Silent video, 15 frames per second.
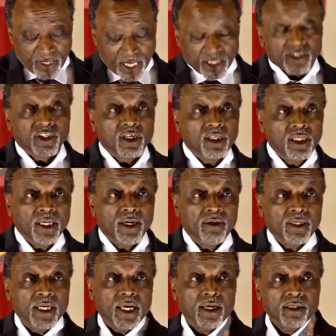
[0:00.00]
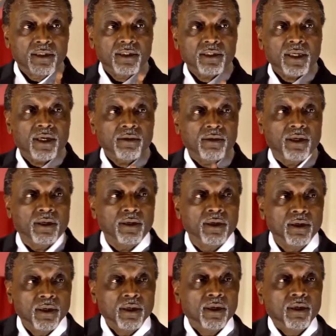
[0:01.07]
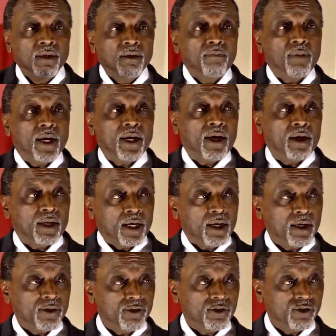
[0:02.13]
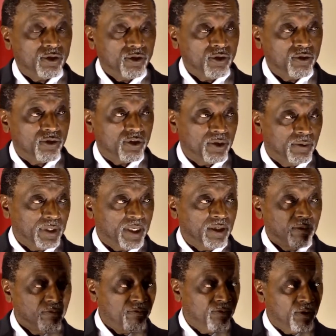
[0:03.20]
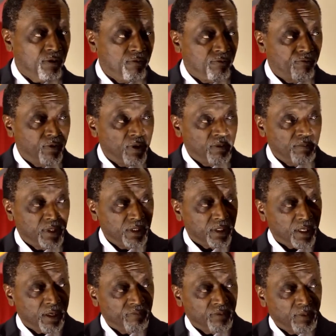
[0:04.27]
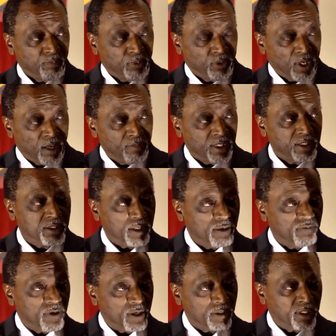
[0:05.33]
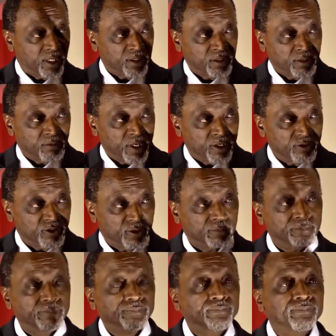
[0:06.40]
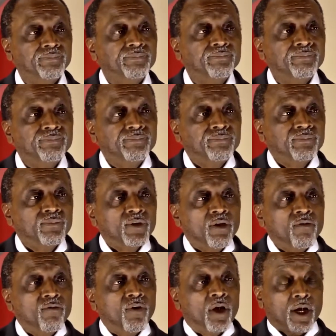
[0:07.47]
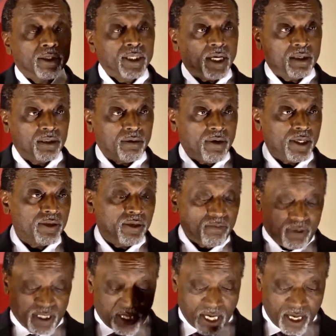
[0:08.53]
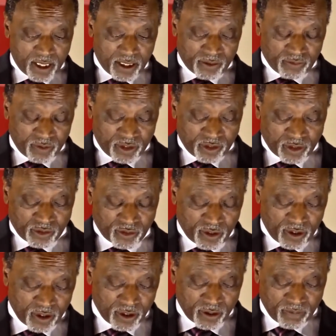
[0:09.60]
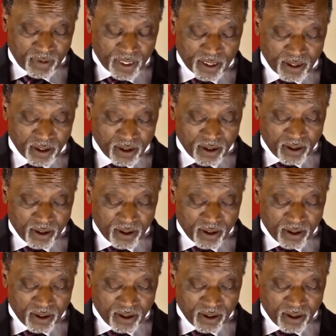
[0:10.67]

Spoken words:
that is clearly extended by our Constitution in fulfillment of the promise of our Declaration. For our Declaration began, as we just heard, by